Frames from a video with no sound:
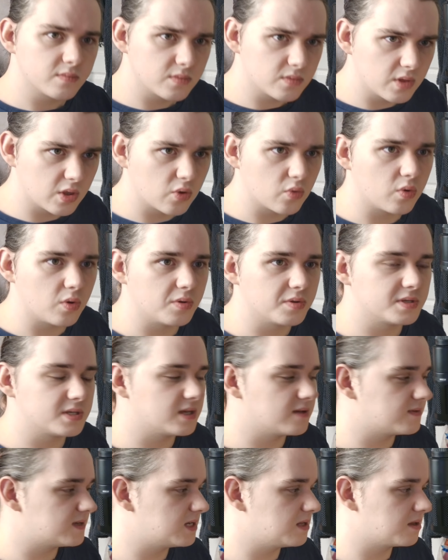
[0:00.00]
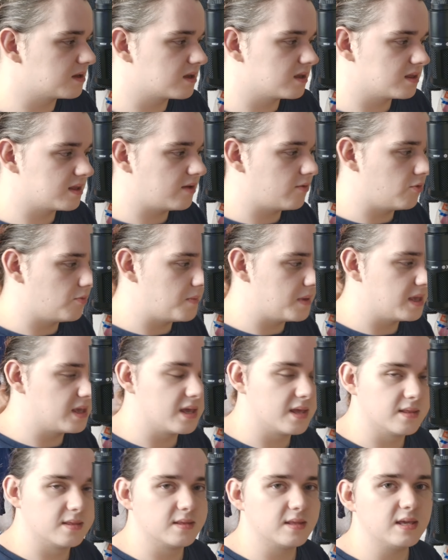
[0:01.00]
the quality of silicon that will be
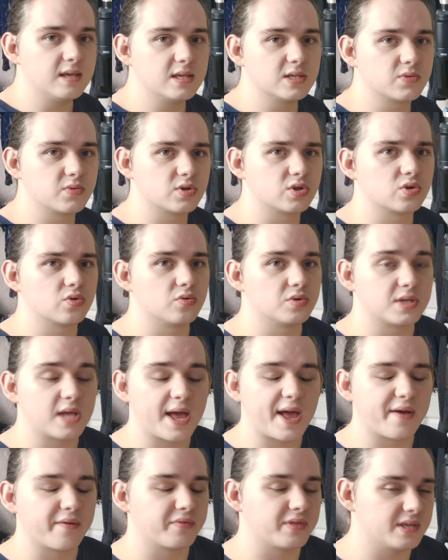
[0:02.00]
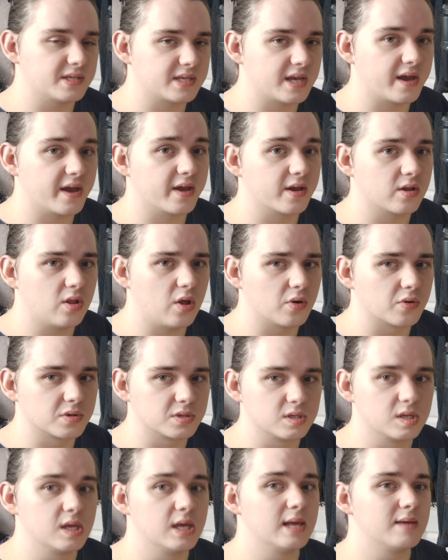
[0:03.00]
in these, which of course have these higher
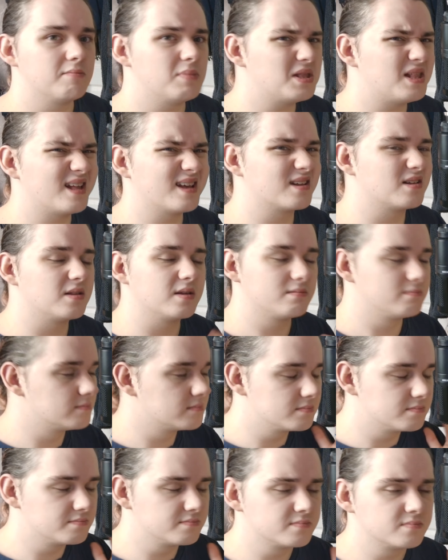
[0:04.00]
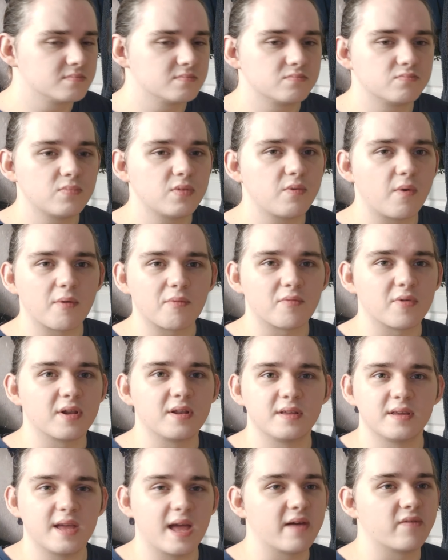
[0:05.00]
clocks. But likely, we won't
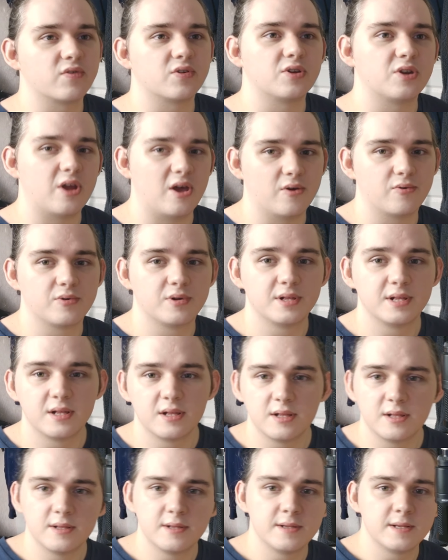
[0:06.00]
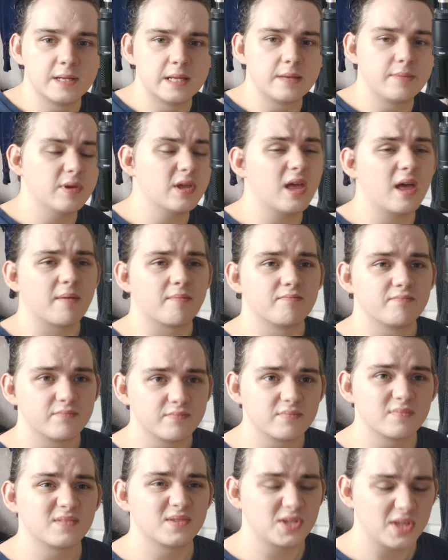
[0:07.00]
really ever know. But yeah,
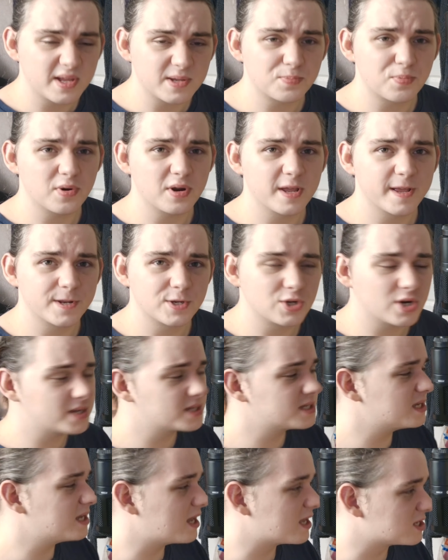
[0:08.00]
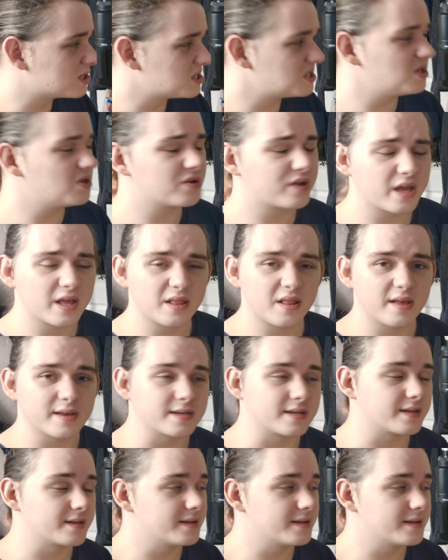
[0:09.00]
so that's pretty interesting. It's looking like